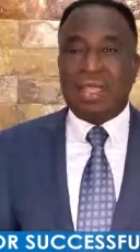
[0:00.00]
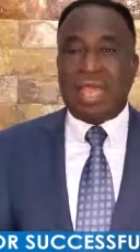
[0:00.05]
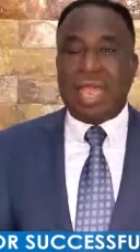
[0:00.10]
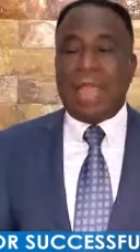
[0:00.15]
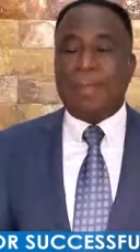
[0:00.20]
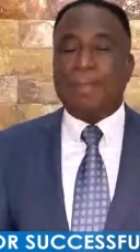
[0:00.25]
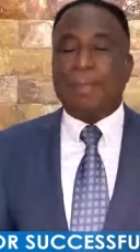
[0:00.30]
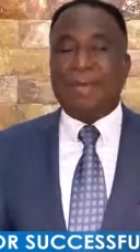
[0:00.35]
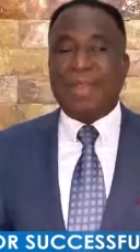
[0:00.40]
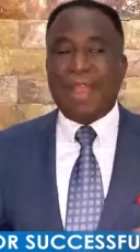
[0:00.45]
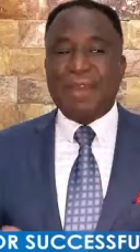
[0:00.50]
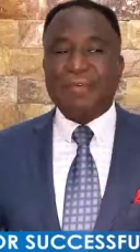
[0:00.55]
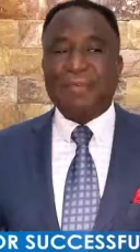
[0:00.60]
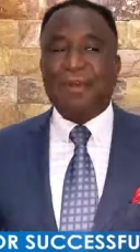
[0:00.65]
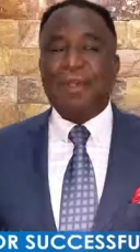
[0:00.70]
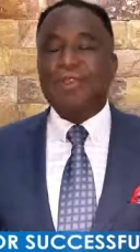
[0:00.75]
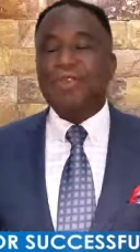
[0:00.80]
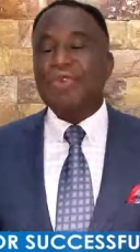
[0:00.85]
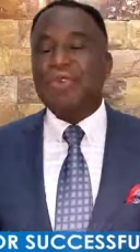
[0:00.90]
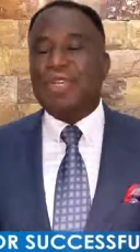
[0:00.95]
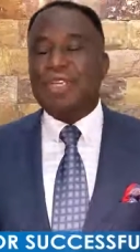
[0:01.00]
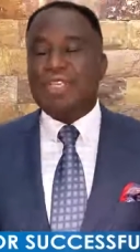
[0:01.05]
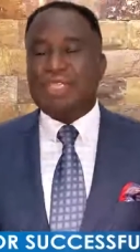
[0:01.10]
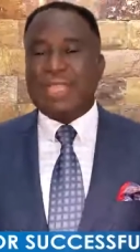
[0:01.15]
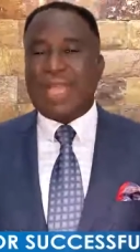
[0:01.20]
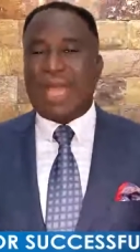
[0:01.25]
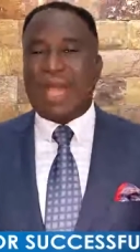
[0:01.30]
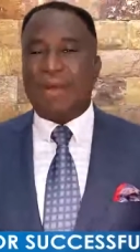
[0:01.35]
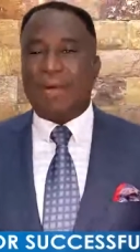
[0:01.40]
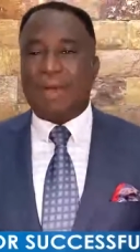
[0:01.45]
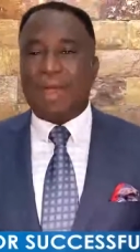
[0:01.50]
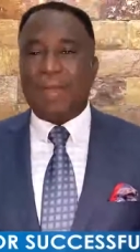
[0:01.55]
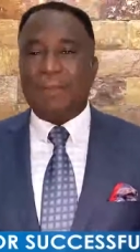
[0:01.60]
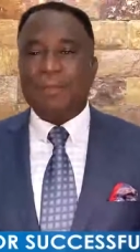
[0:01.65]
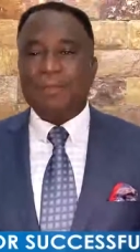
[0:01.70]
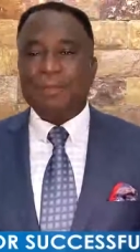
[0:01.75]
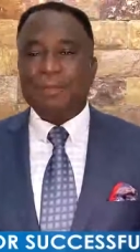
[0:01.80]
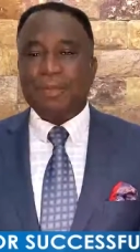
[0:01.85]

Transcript: I pray for you this hour